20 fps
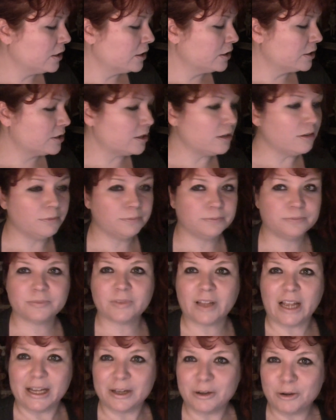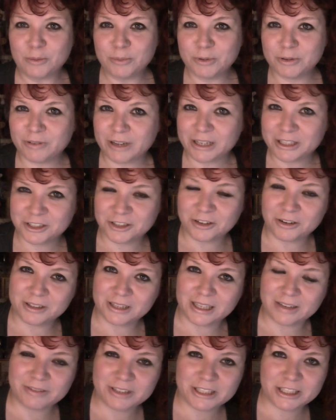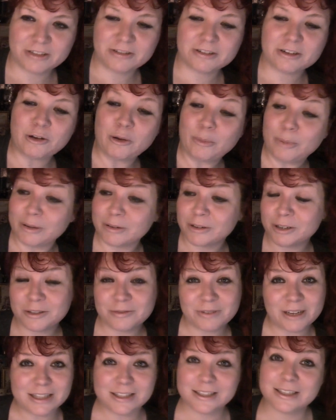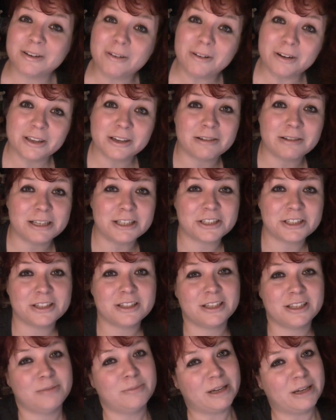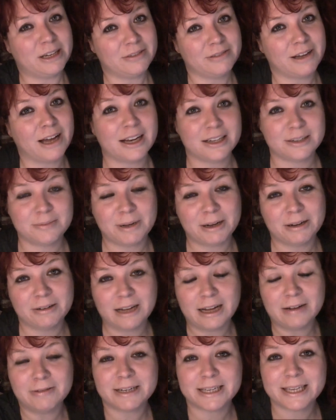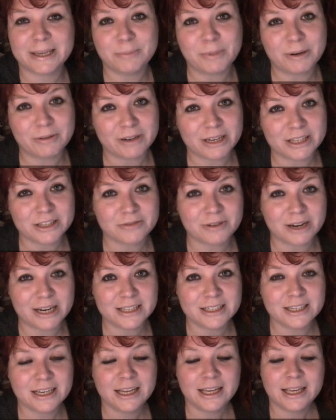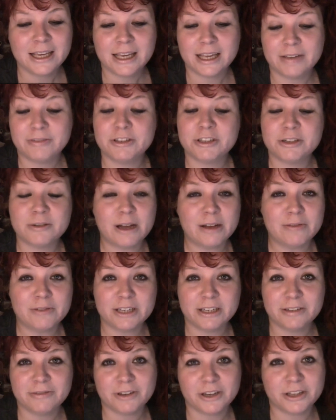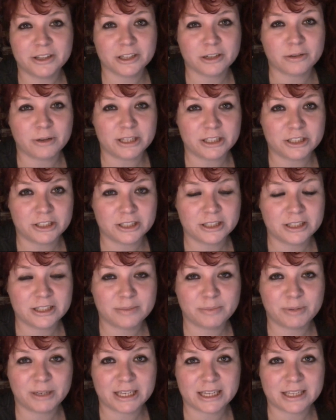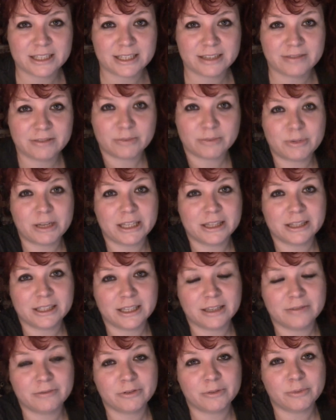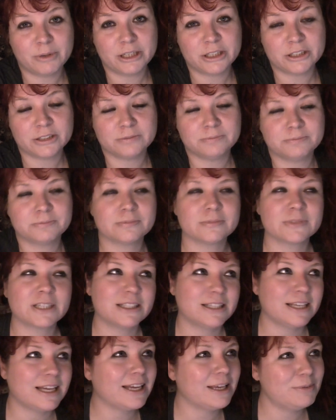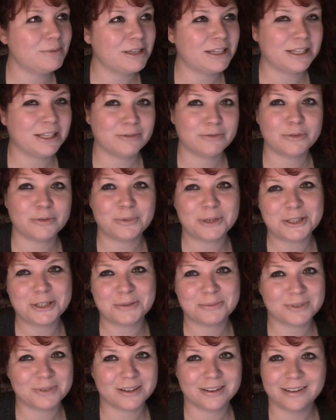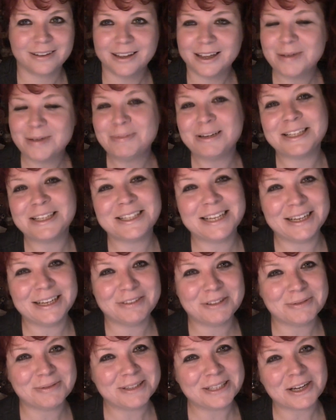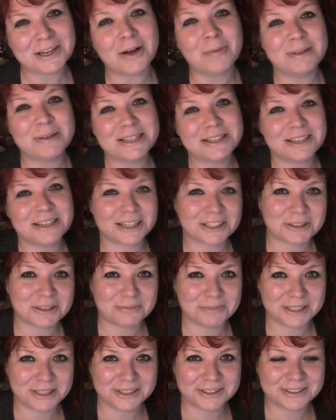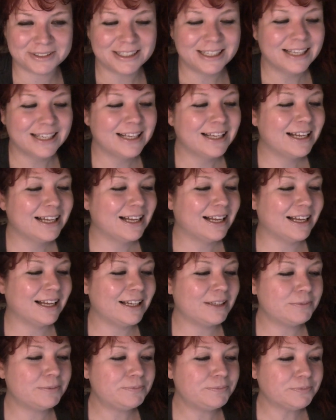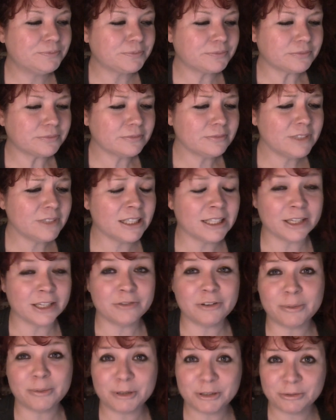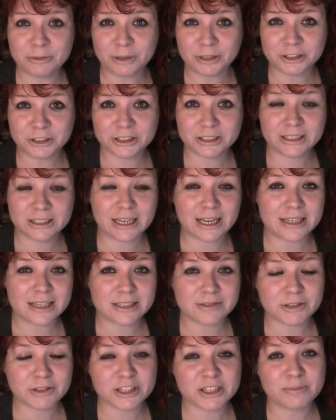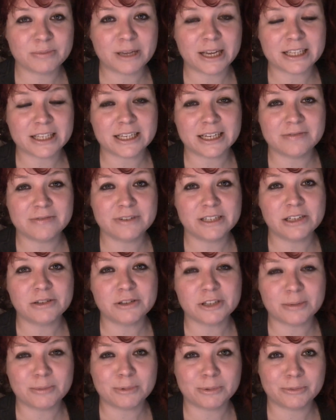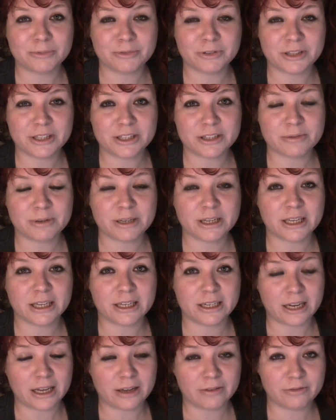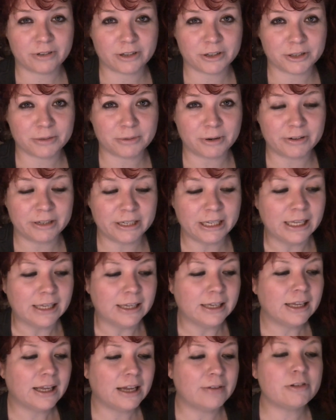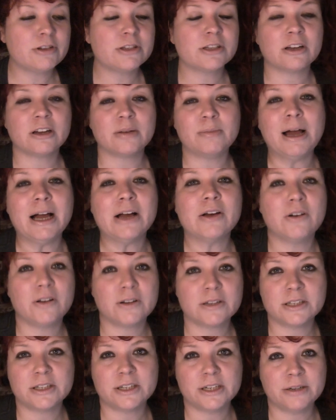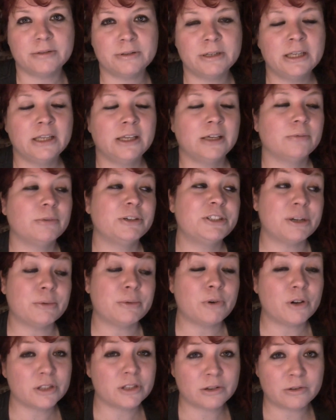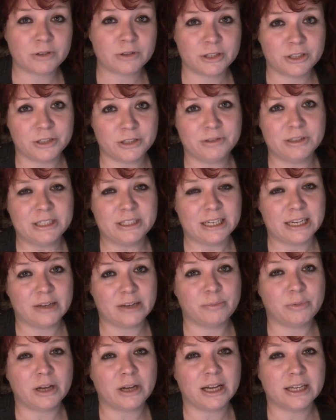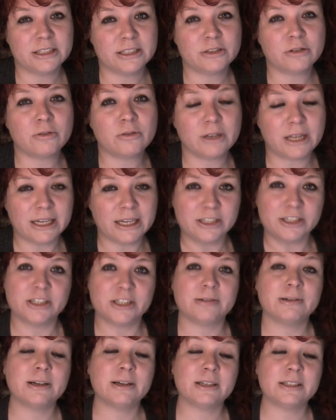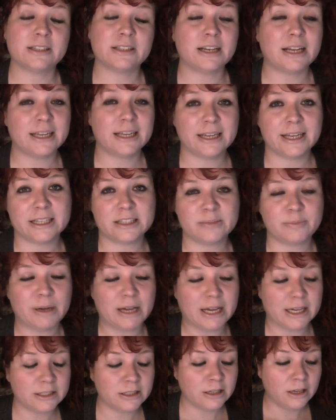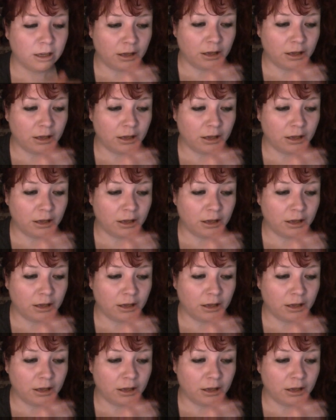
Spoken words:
So, I hope you've enjoyed that video, and I hope I could have answered all your questions that you might have had about how I keep my reds red. If you do have any further questions, please leave in the information. See, I keep saying the information bar. Please leave them in the comments section below. Thank you very much for watching, and I've got some exciting videos coming up for you this week in Vloguary. I've also got a MAC haul to do, which I was going to do today, but I don't like to do it as the light gets bad.